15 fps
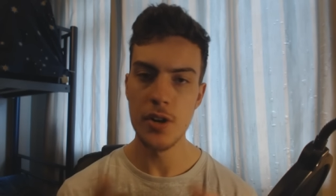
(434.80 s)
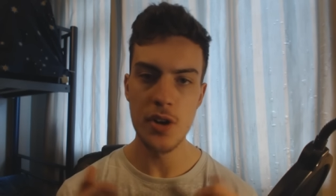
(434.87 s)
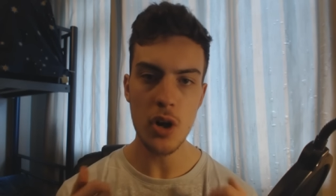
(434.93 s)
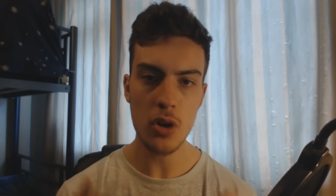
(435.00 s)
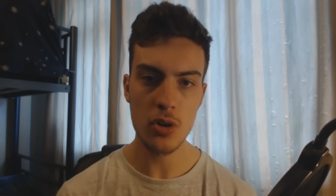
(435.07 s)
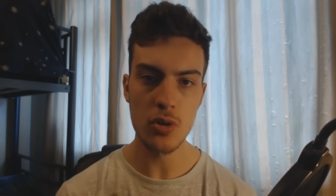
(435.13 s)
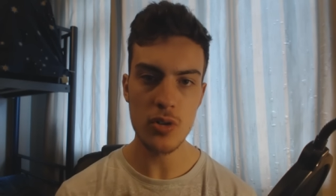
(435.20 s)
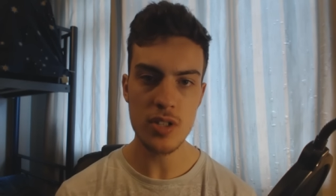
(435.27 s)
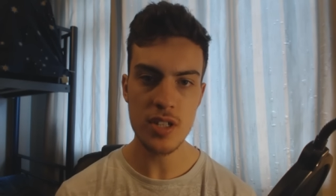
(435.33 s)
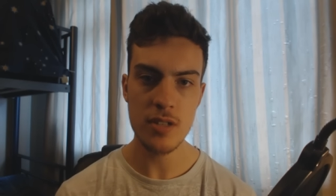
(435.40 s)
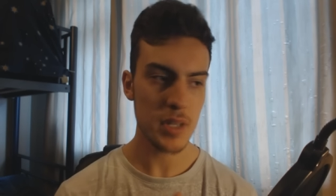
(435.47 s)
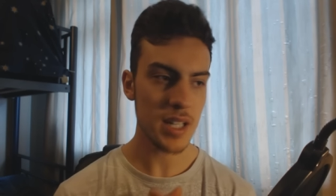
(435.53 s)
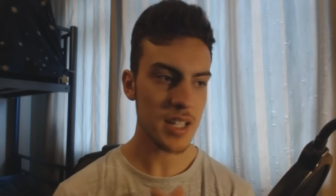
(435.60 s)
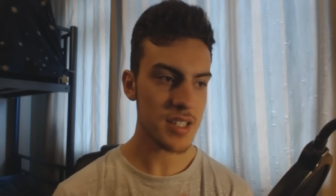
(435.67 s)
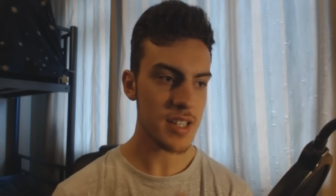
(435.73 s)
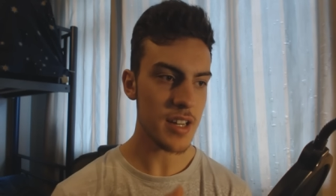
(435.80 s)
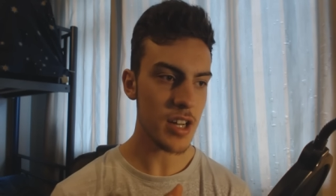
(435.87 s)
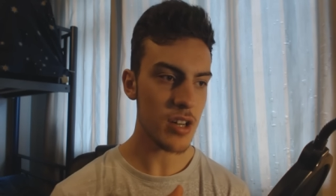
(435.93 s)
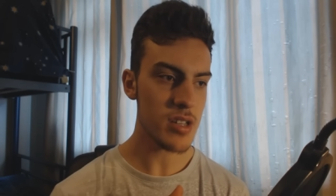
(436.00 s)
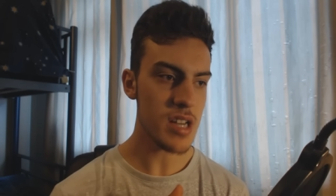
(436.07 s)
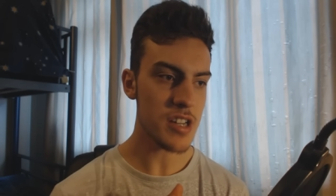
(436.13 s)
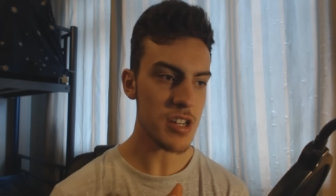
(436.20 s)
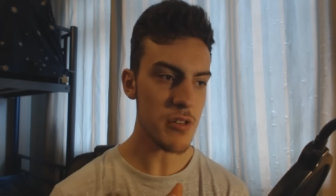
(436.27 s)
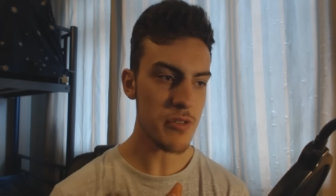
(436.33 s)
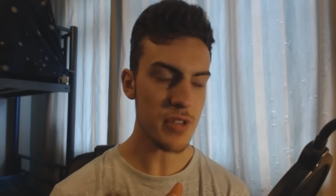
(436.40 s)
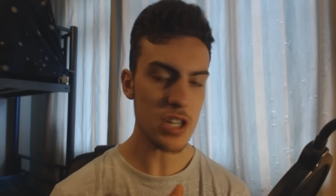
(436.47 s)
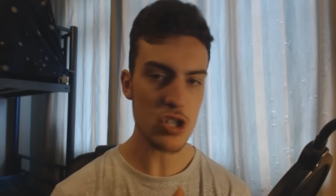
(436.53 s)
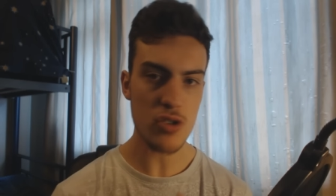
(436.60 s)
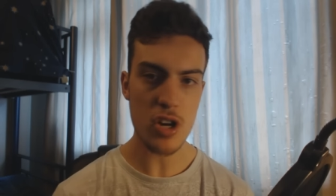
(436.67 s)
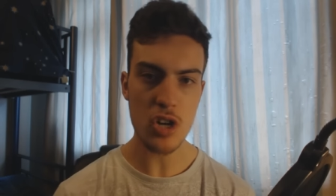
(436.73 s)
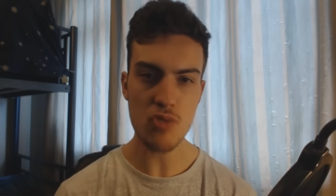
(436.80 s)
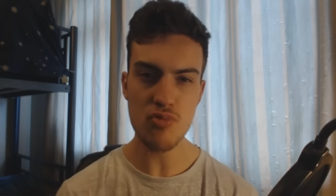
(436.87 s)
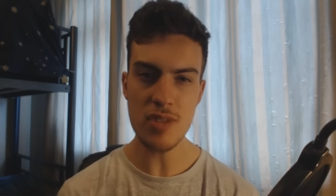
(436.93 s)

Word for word: not good. But like I said earlier, I don't think Treyarch